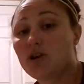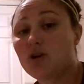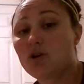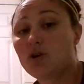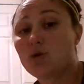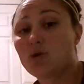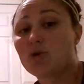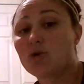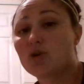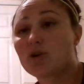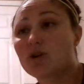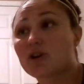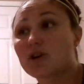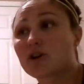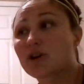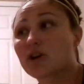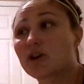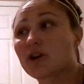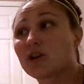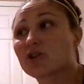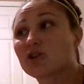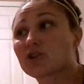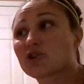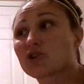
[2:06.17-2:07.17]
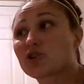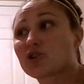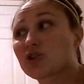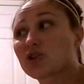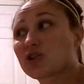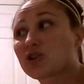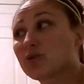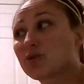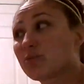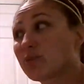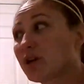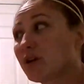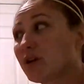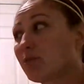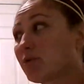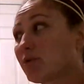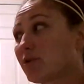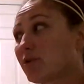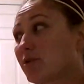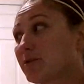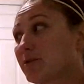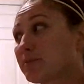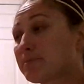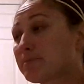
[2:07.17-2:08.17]
or a construction
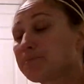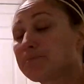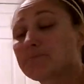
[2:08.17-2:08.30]
paper.